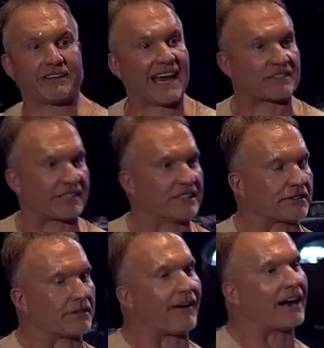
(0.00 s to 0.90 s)
next
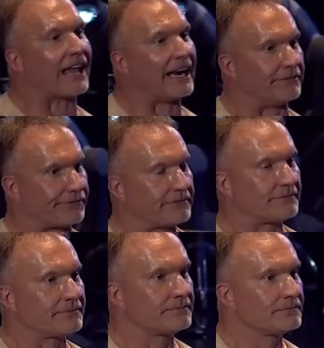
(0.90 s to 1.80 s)
season of our life.
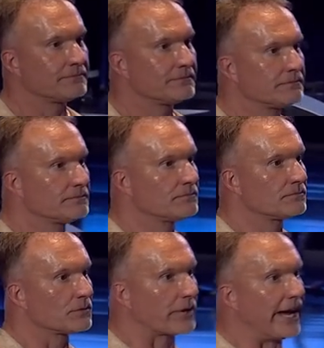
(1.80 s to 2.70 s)

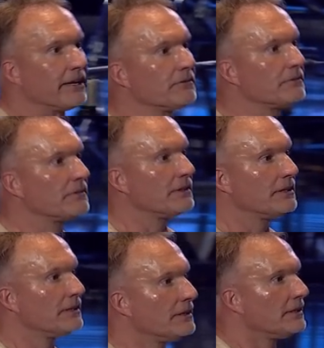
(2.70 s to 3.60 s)
Okay?
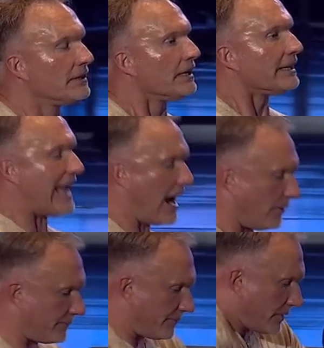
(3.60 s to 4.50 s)

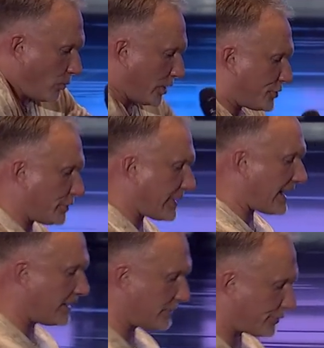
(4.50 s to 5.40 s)
Now, what you've
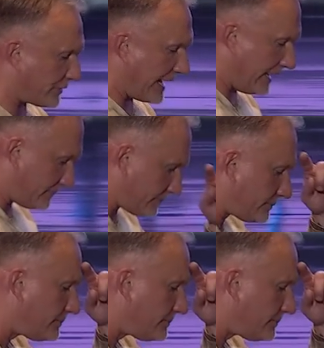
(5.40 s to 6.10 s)
got to understand